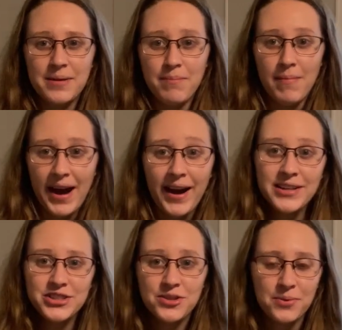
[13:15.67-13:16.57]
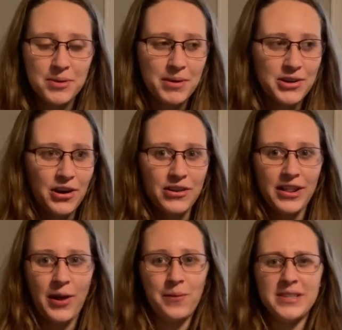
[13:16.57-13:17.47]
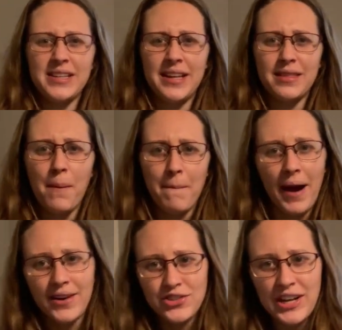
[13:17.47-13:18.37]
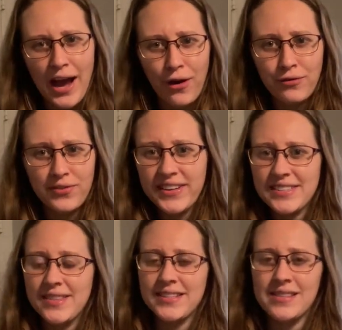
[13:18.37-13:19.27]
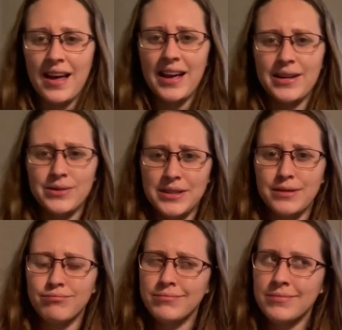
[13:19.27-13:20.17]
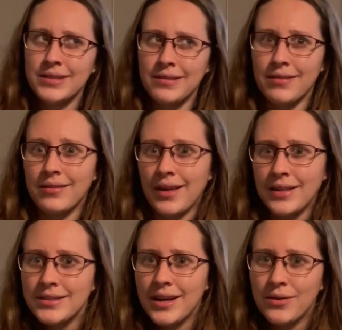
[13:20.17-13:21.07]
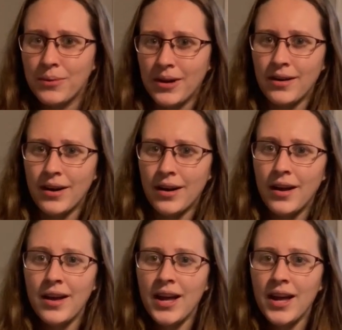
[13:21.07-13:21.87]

to match with my daughter. Like I would see like the matching outfits and this and that, and I was like, that's kind of weird.